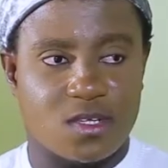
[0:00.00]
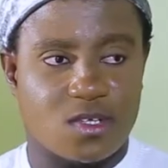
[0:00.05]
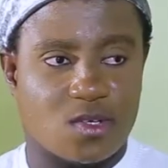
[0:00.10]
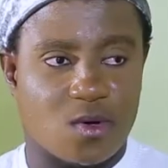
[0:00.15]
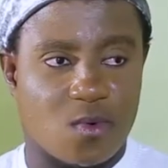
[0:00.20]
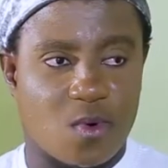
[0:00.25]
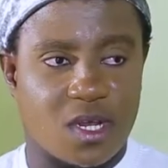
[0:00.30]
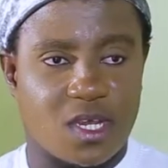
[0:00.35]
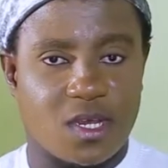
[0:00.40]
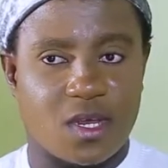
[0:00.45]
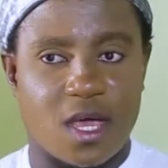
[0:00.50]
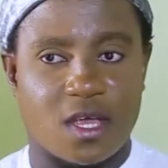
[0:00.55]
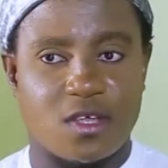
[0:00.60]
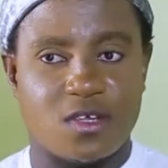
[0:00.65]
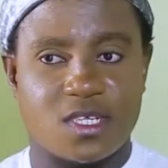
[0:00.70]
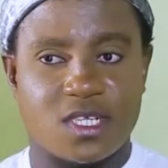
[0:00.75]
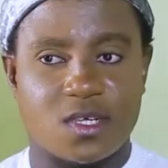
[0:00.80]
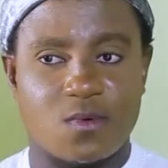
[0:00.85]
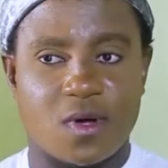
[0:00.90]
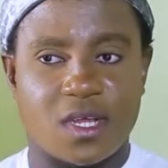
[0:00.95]
So when
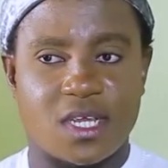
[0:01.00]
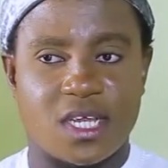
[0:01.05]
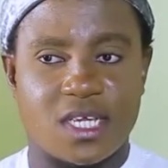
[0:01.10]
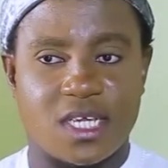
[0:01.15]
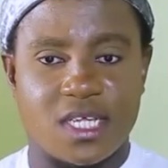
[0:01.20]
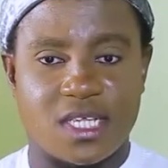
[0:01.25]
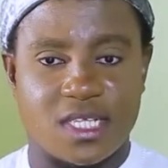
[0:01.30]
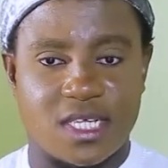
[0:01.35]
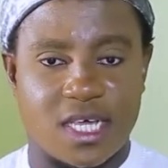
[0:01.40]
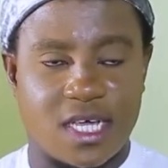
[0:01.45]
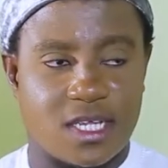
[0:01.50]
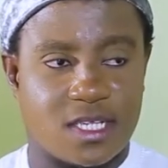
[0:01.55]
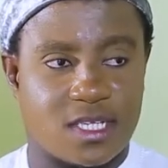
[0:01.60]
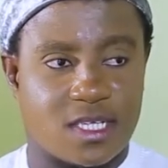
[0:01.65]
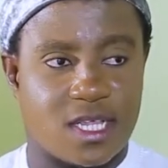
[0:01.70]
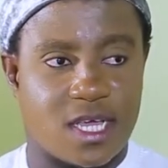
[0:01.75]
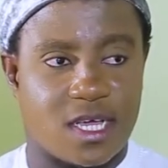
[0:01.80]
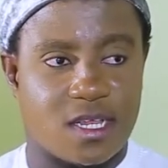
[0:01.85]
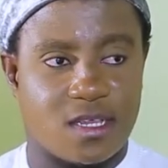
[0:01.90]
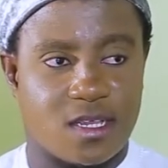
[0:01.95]
they dictate,
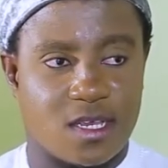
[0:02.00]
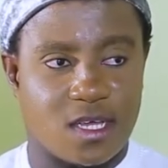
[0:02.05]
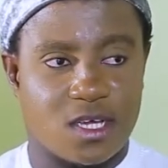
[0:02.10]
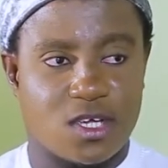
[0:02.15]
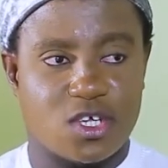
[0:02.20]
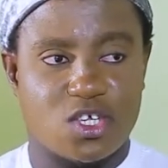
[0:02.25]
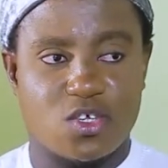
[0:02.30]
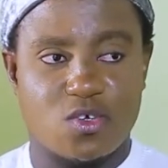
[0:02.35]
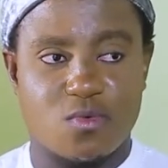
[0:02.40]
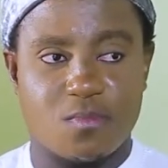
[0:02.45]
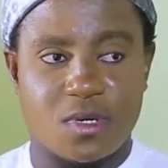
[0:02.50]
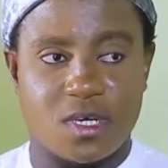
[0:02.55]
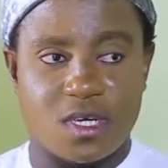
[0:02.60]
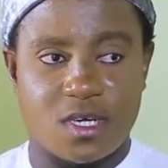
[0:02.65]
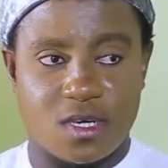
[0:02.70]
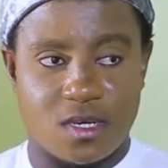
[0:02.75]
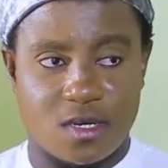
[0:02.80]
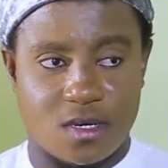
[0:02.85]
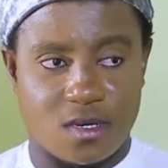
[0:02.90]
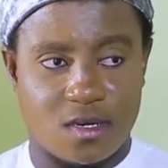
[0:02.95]
then she'll
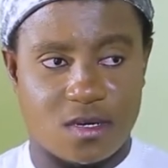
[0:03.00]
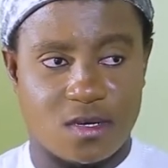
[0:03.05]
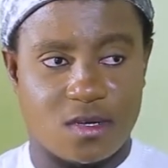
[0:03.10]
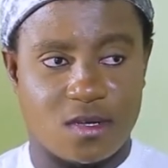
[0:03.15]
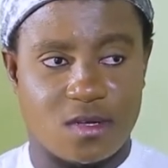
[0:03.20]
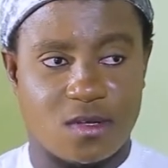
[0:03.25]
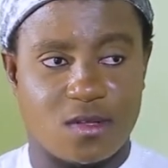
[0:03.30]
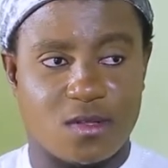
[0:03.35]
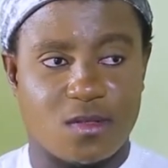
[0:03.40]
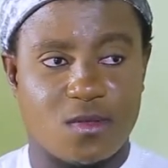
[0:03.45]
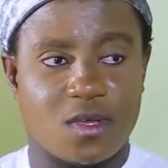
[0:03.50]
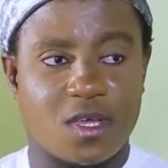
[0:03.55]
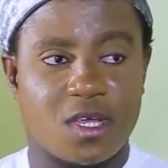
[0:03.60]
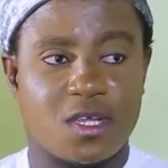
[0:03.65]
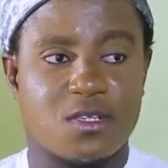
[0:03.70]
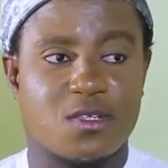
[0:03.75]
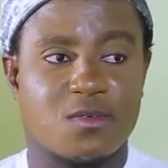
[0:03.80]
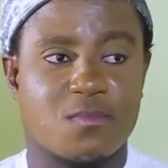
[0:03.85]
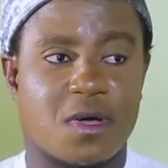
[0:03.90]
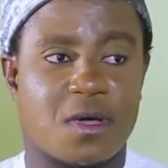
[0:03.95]
be
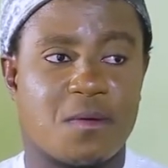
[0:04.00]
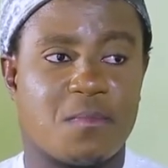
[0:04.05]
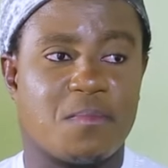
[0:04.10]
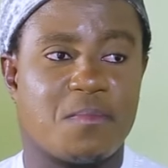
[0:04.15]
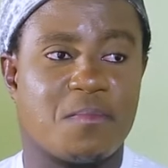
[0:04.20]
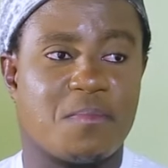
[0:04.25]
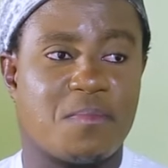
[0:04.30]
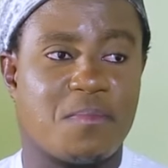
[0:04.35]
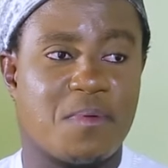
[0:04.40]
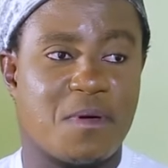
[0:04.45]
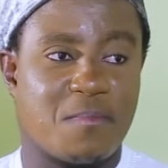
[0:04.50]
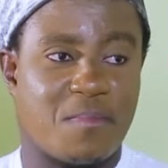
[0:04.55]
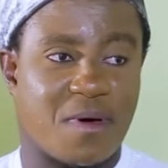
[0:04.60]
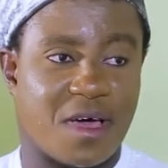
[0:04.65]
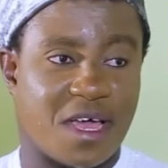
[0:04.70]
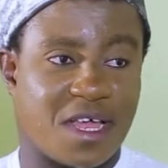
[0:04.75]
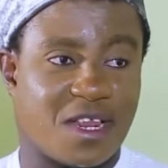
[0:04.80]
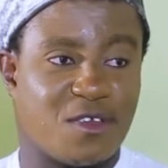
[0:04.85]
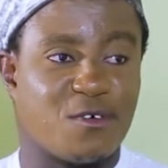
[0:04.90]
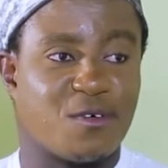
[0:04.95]
looking into my paper
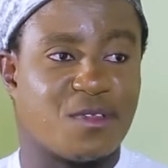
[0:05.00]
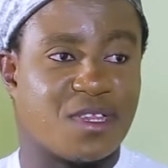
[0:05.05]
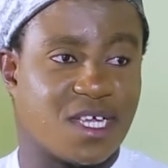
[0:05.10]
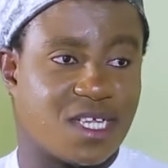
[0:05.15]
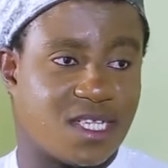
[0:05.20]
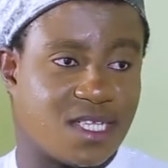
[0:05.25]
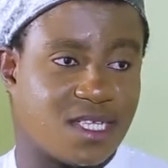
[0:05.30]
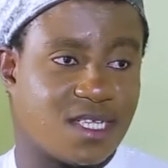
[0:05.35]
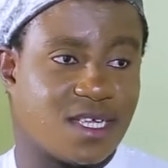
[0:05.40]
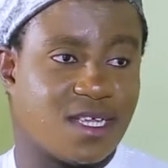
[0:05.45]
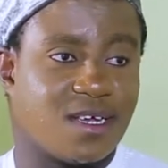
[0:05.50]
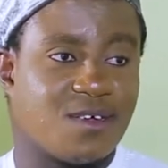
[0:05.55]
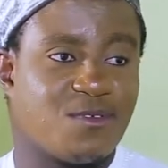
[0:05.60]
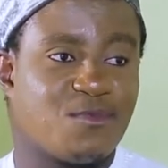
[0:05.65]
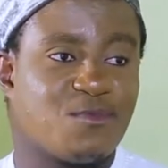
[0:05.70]
and all that.